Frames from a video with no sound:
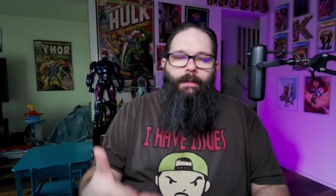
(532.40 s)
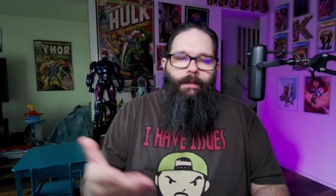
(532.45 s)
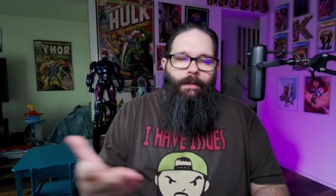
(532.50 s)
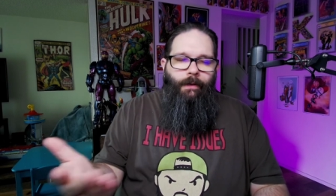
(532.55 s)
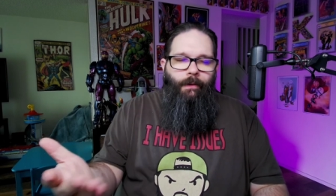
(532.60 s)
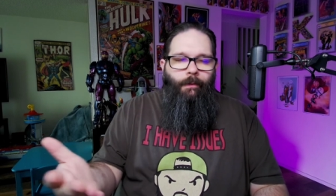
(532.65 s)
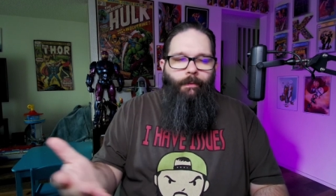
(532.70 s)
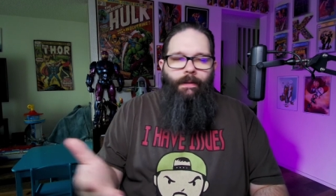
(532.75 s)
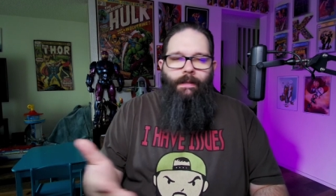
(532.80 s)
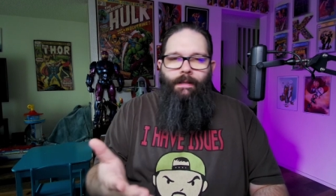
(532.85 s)
you
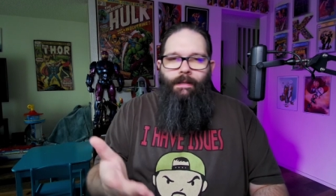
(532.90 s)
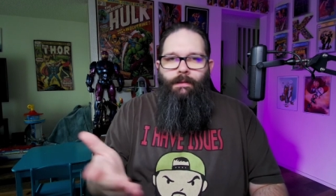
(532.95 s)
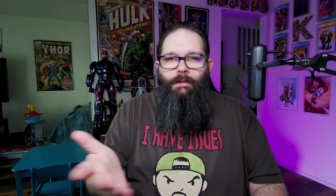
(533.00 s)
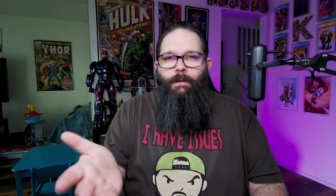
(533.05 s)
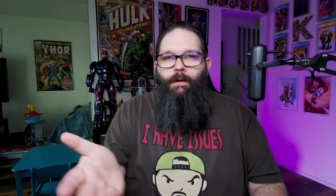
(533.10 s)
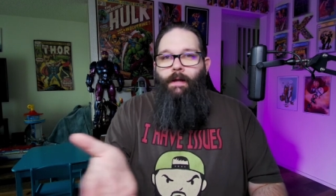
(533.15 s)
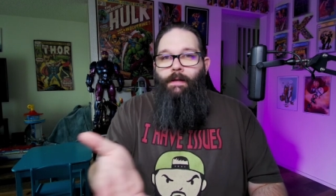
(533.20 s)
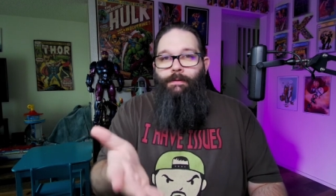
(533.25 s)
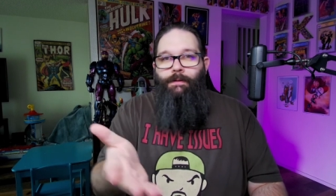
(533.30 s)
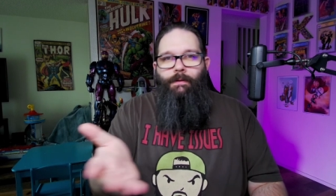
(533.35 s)
know the,
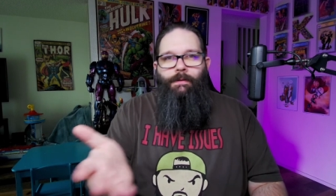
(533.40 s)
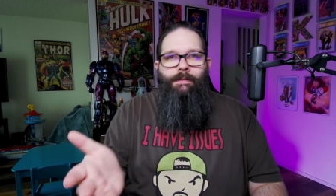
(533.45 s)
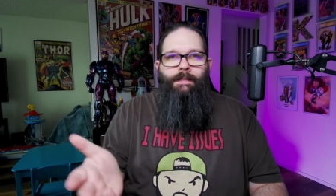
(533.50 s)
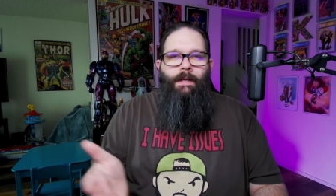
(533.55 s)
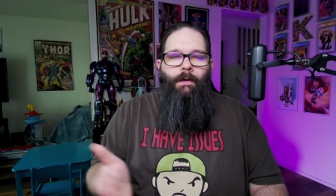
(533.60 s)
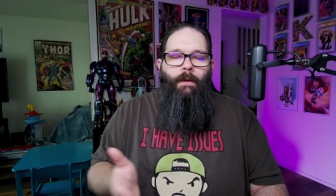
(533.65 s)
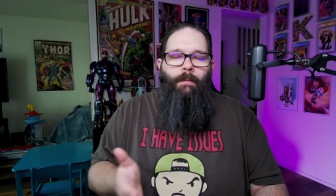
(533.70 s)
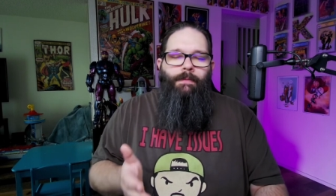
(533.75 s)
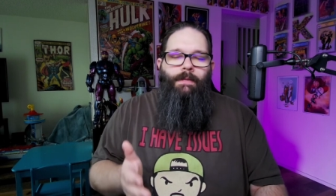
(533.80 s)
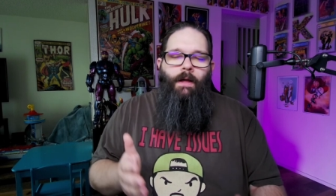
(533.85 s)
you guys will
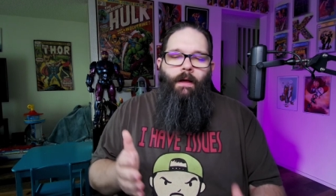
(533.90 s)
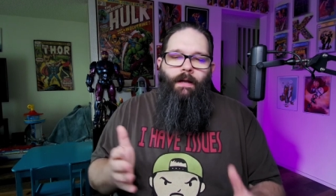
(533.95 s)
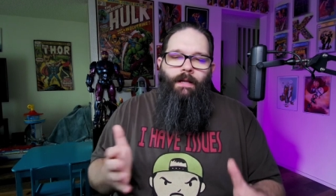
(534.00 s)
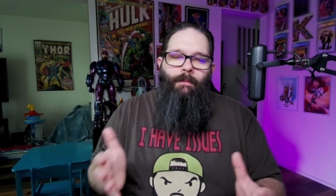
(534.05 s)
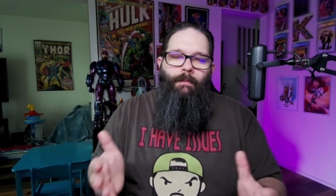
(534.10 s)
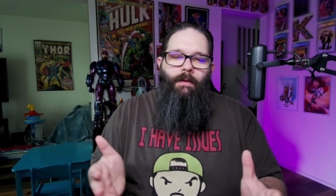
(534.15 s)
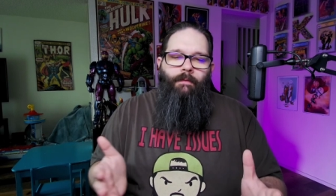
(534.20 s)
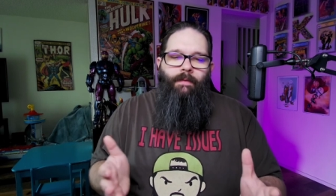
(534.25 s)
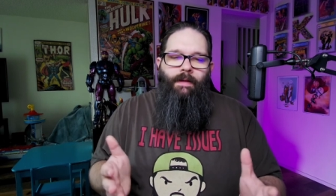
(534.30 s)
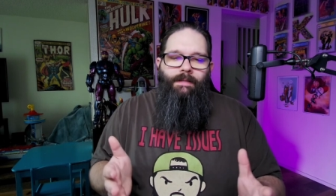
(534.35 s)
understand what I'm talking
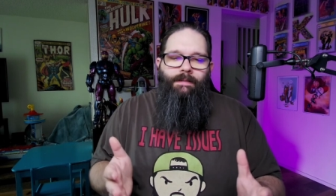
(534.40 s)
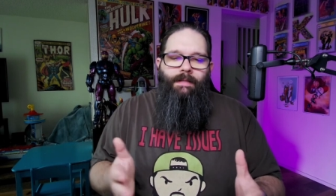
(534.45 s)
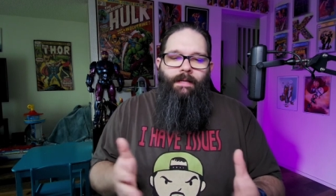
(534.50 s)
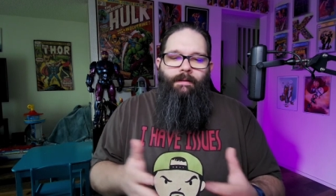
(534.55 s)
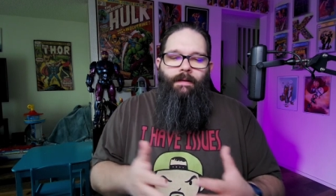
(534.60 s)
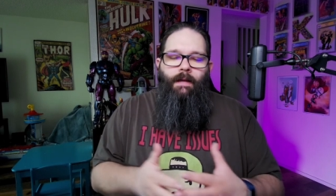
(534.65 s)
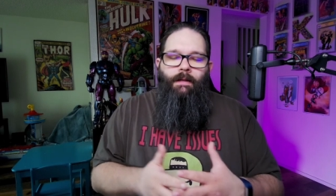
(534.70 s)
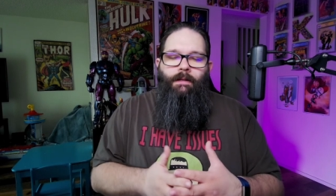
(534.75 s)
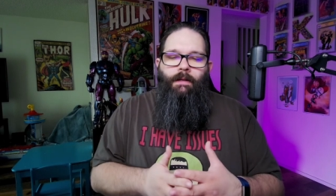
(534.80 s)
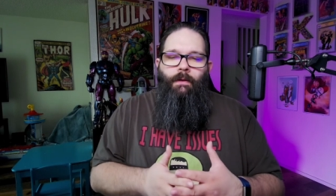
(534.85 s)
about if I say that.